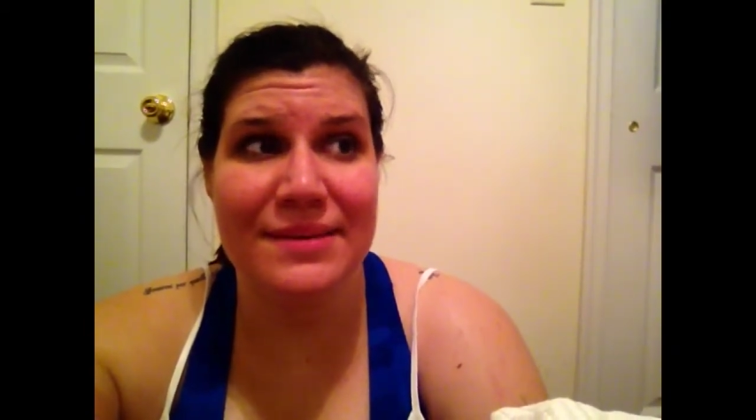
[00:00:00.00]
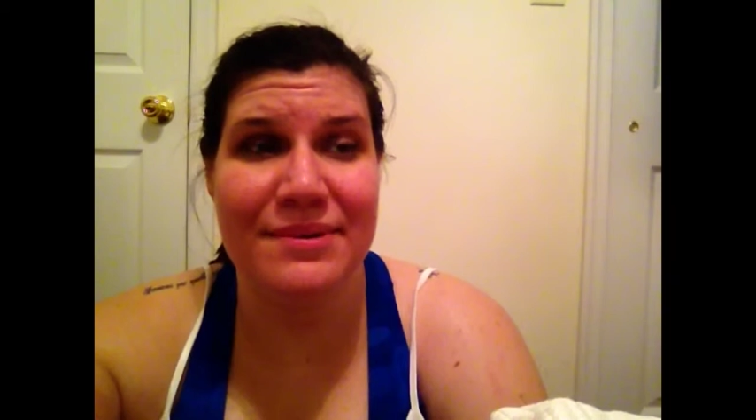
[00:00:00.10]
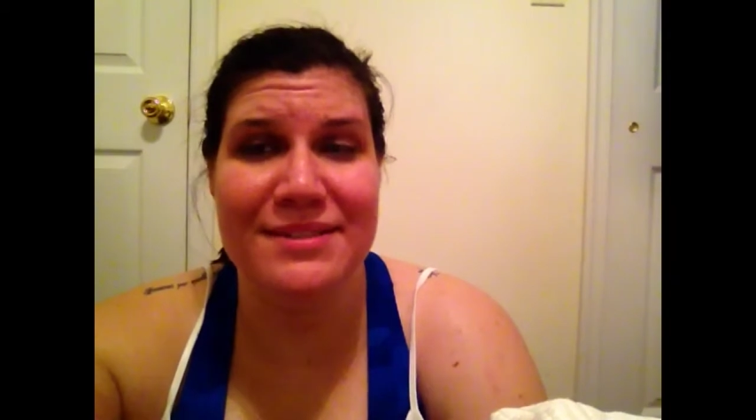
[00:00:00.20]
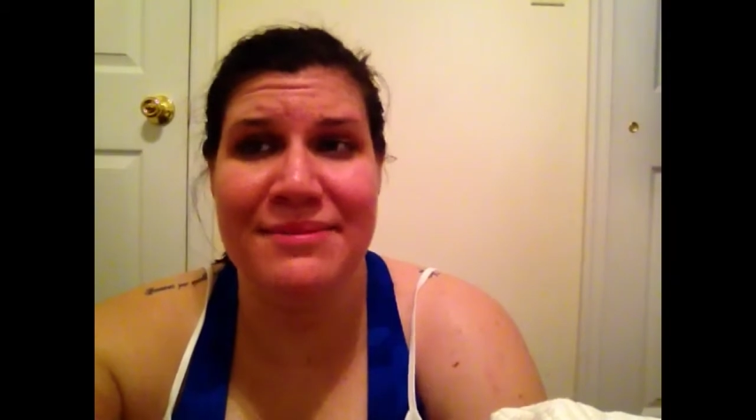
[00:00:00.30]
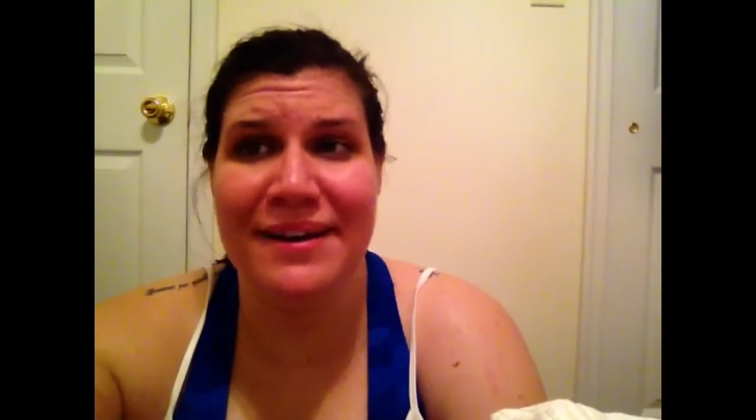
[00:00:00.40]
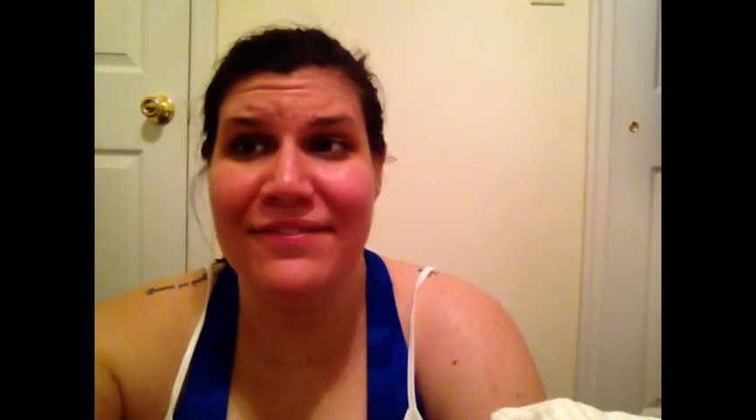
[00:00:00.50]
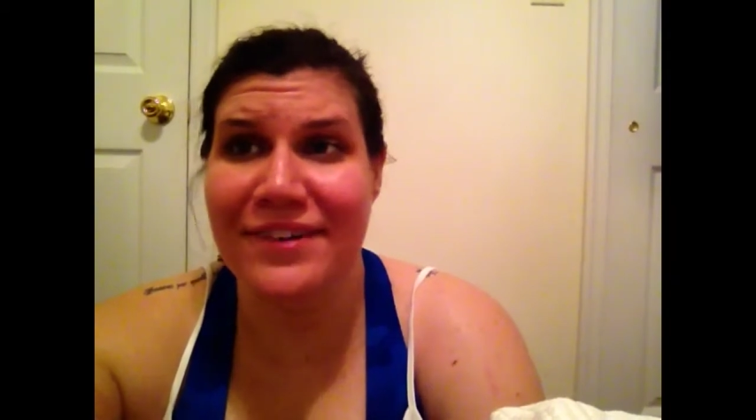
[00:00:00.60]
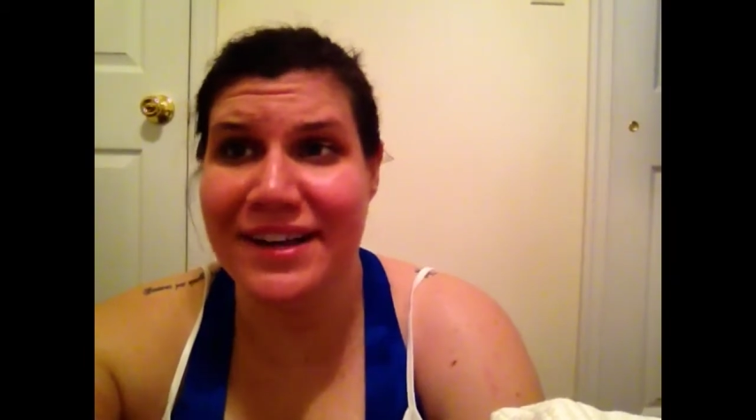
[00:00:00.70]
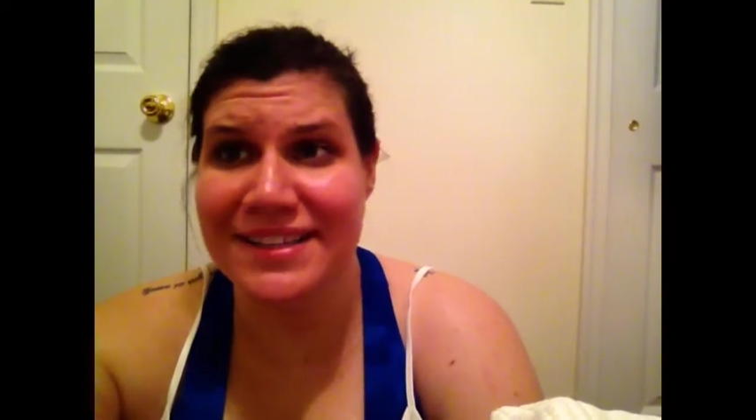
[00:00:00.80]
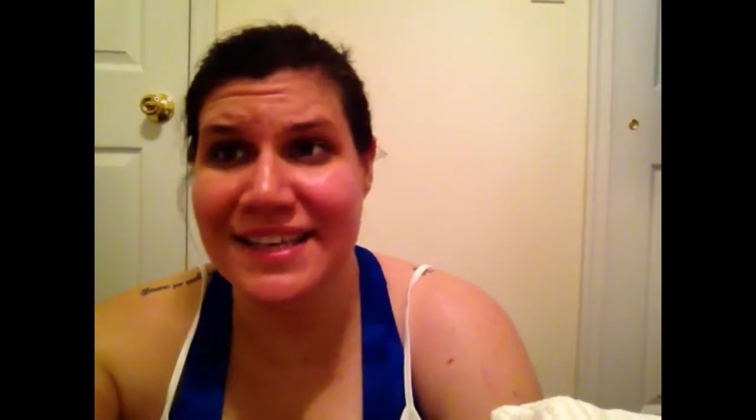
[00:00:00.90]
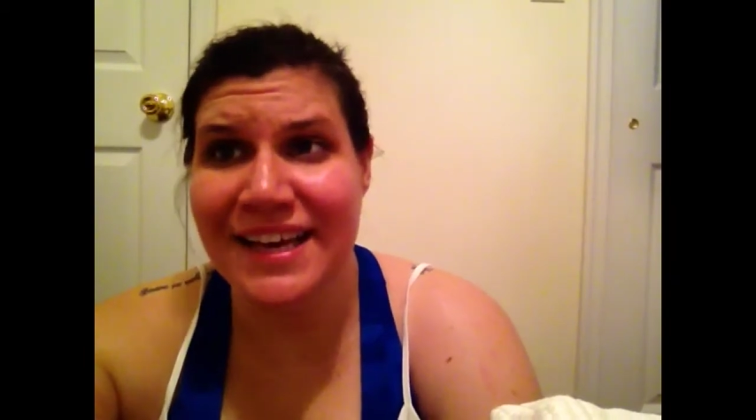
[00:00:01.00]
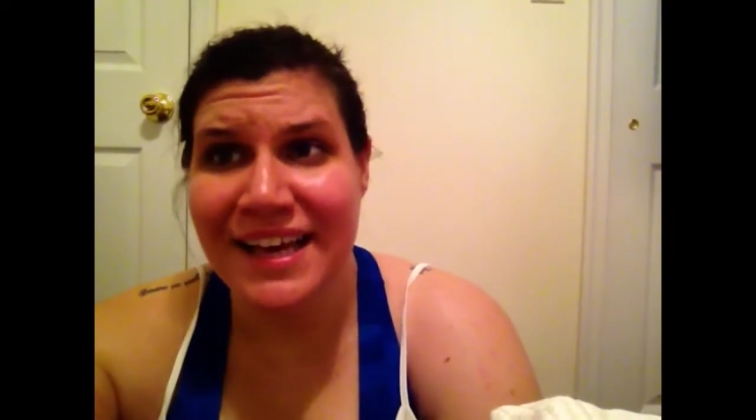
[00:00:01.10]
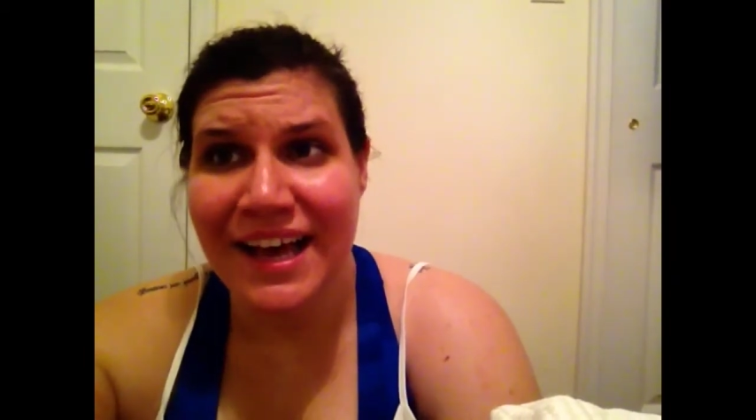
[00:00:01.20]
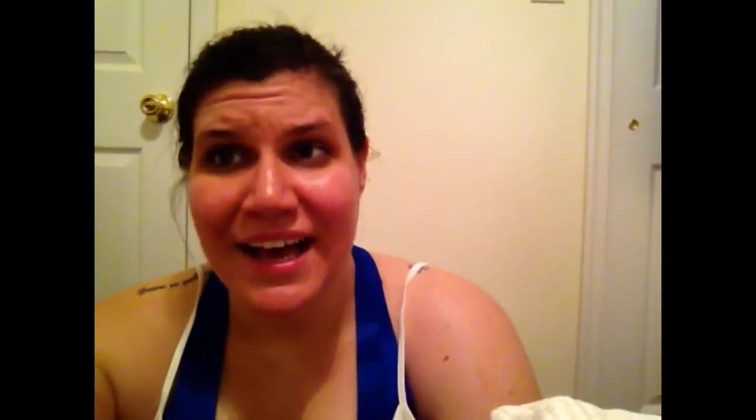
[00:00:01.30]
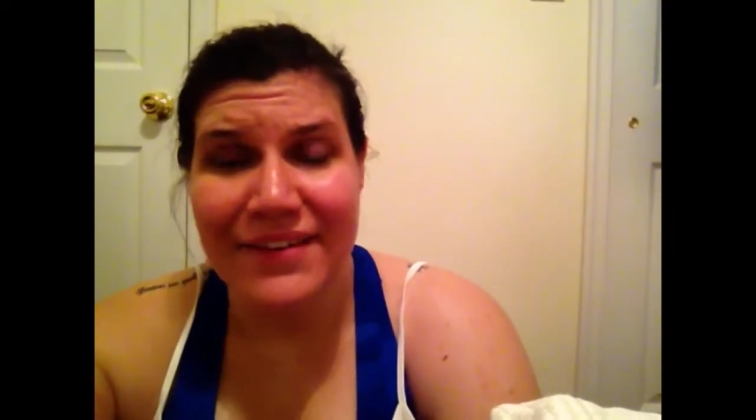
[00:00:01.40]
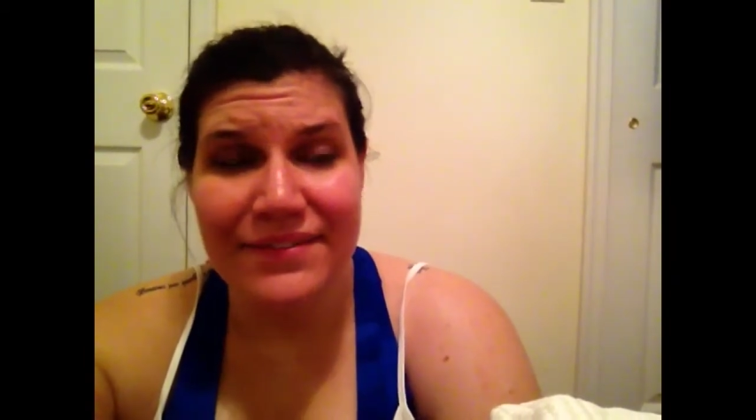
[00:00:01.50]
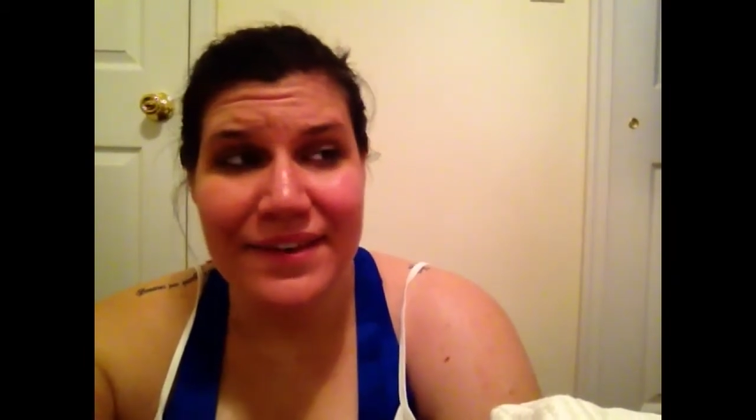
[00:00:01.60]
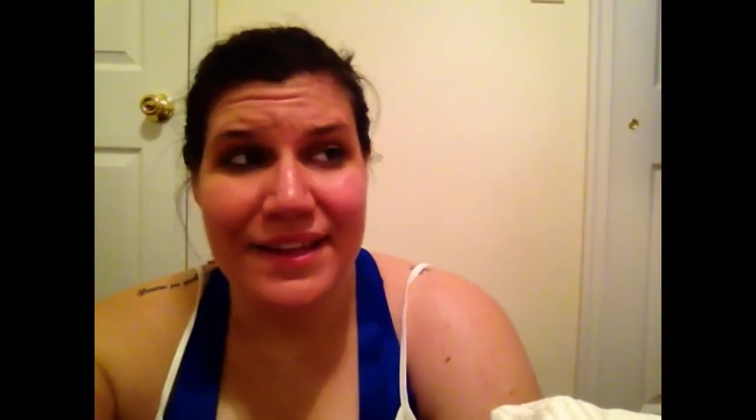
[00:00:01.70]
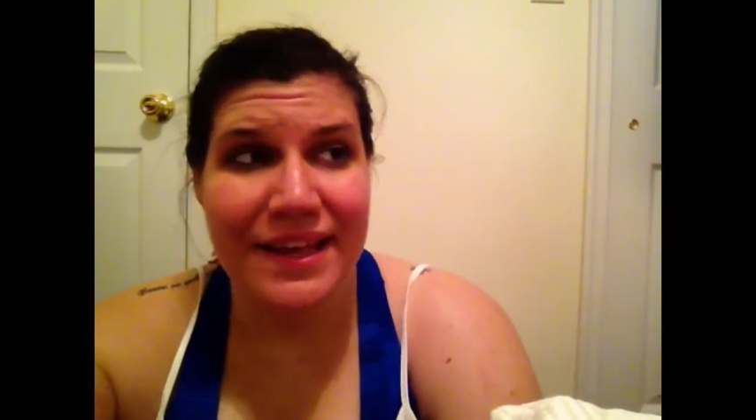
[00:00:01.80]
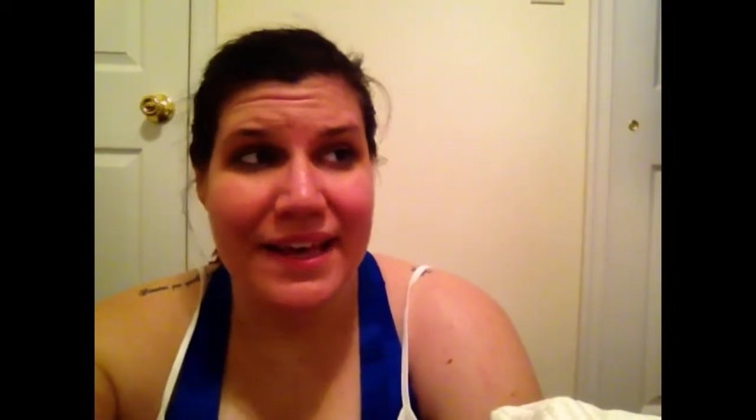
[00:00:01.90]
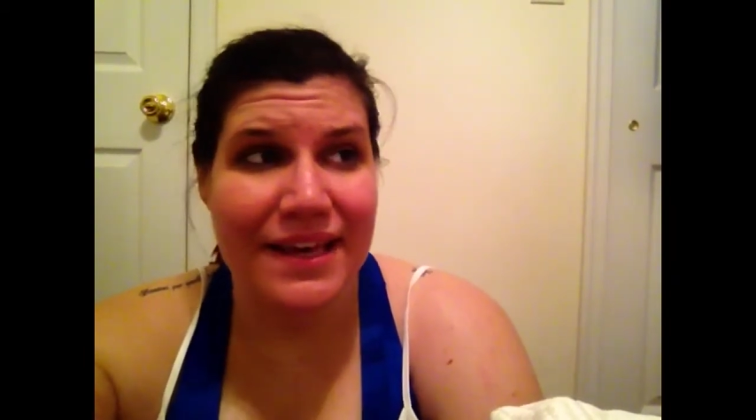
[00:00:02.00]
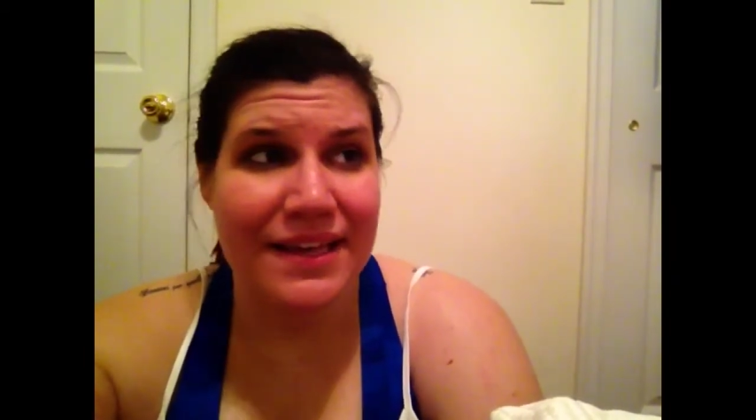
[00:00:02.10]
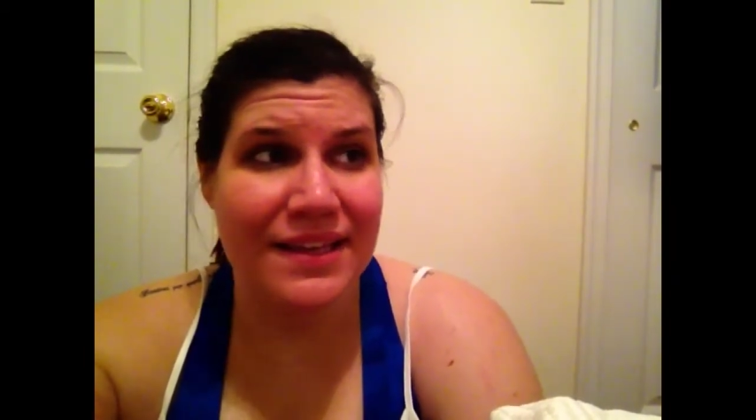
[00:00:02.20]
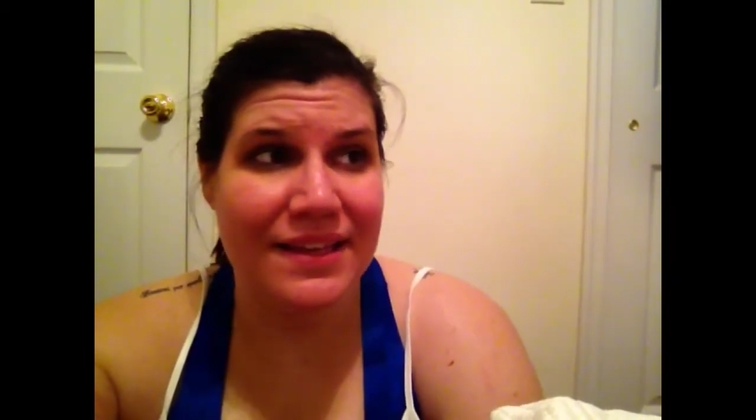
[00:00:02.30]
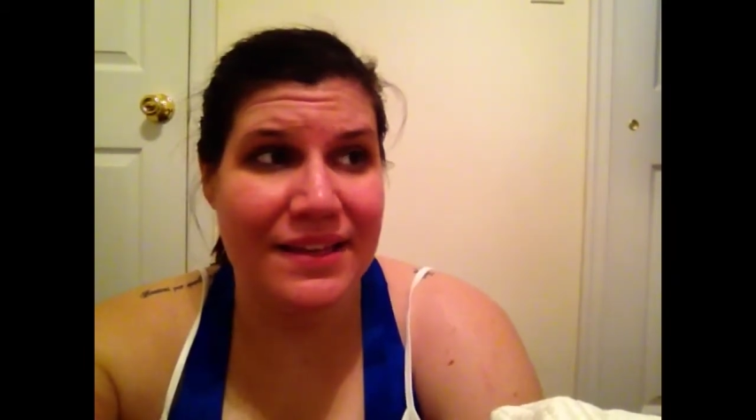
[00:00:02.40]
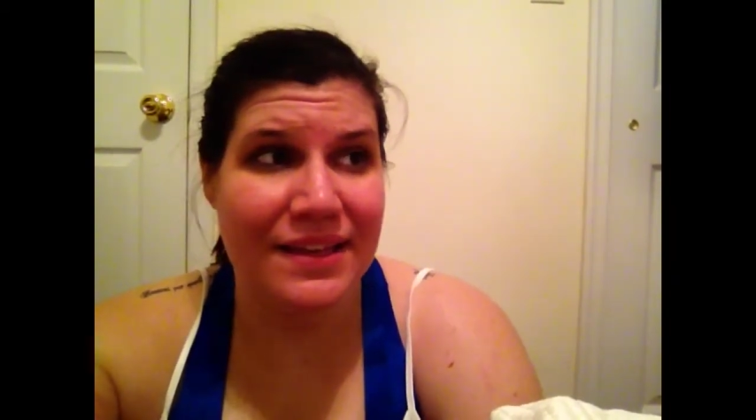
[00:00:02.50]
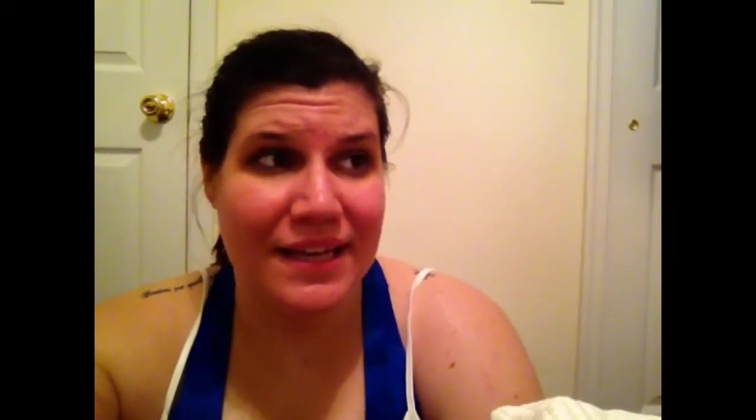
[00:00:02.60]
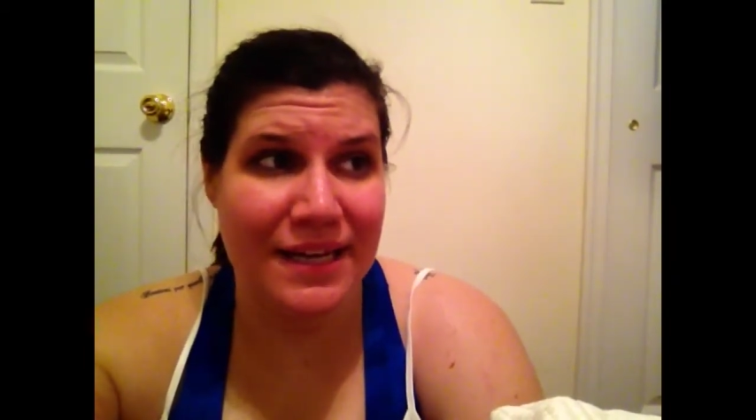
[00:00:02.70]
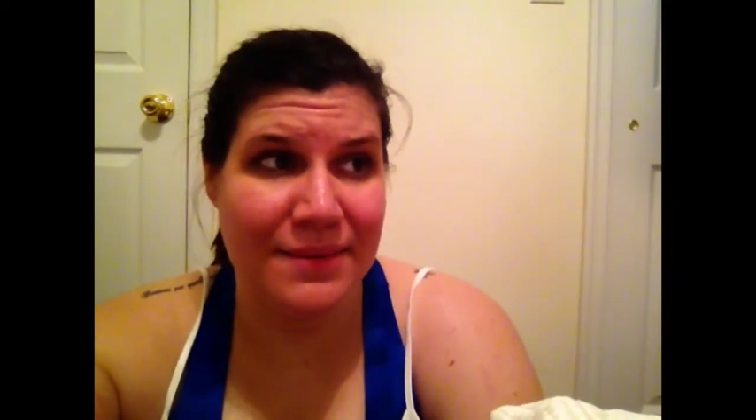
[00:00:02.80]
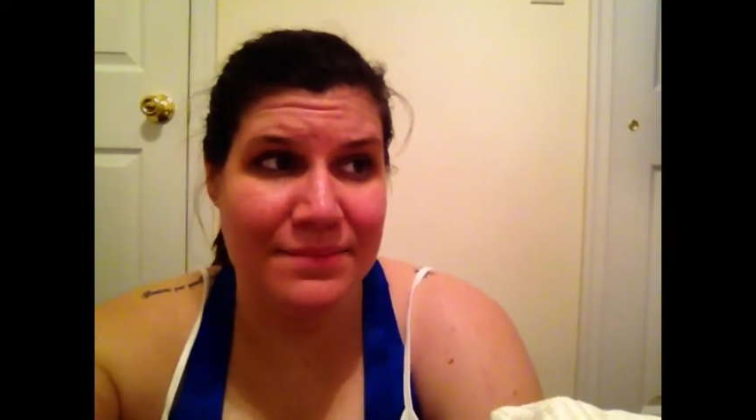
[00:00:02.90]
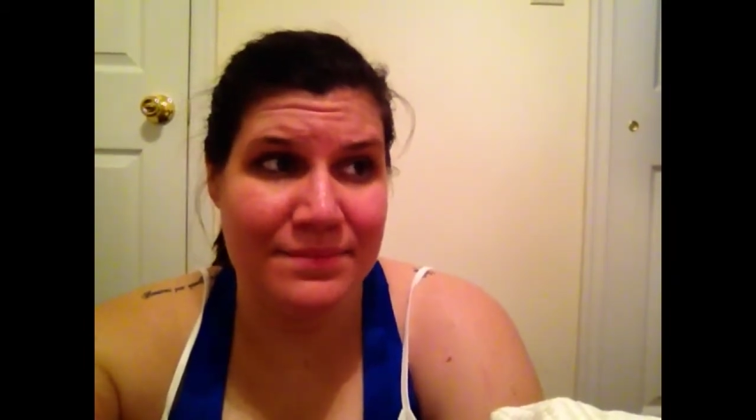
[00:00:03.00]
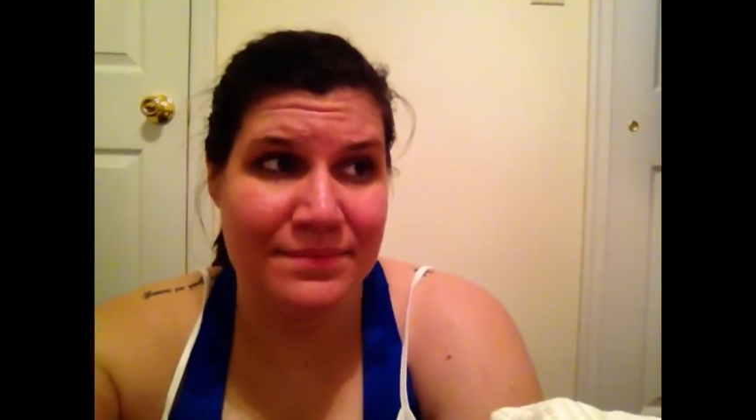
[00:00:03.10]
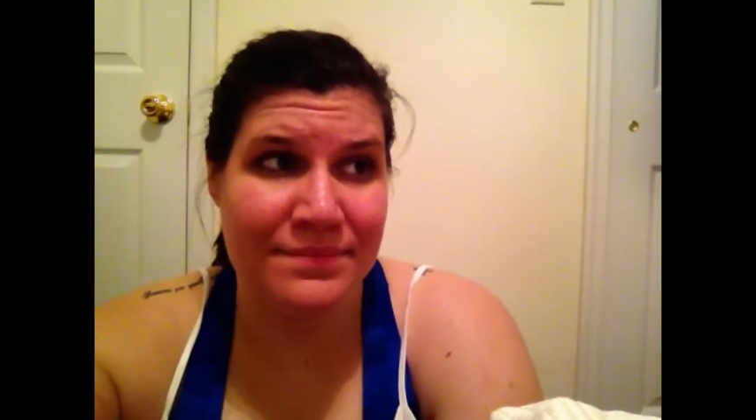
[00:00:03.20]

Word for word: miss my friends. I feel like, um,